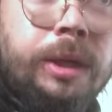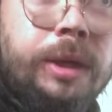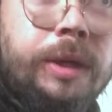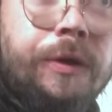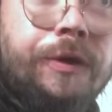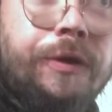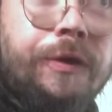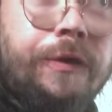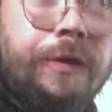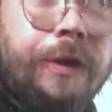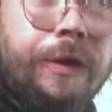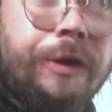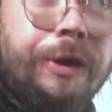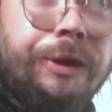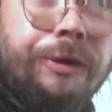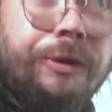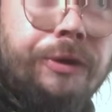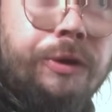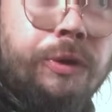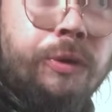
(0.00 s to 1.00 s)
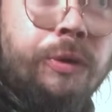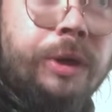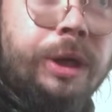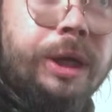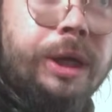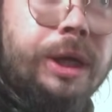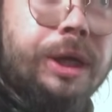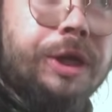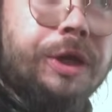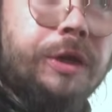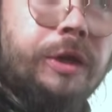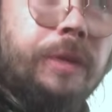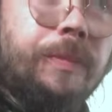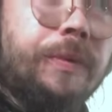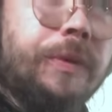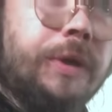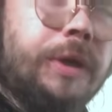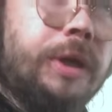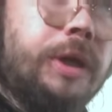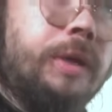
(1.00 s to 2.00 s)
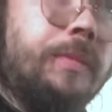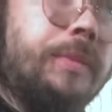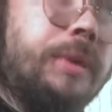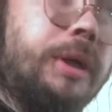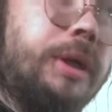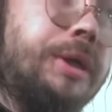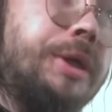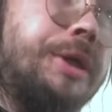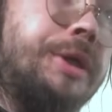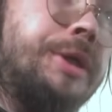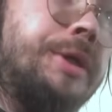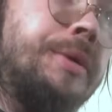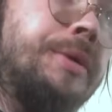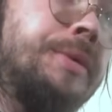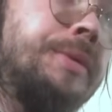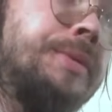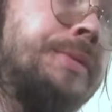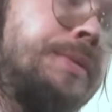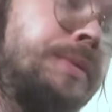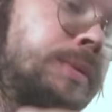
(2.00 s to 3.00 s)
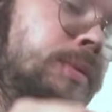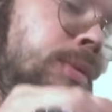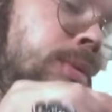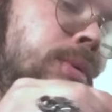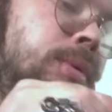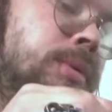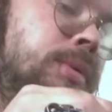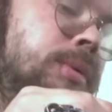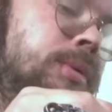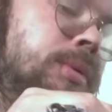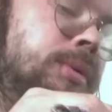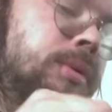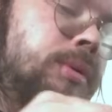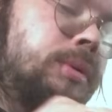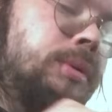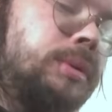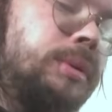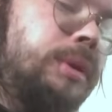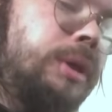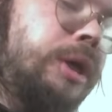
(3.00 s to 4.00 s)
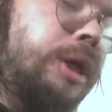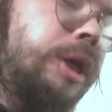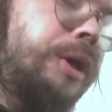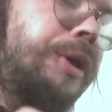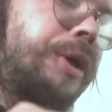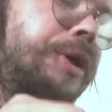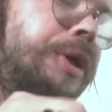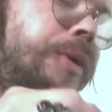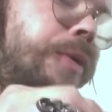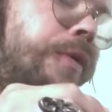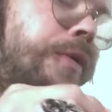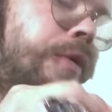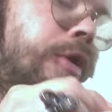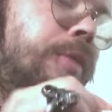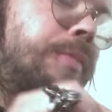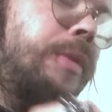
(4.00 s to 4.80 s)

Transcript: It's just easier to DoorDash something, but you can only do so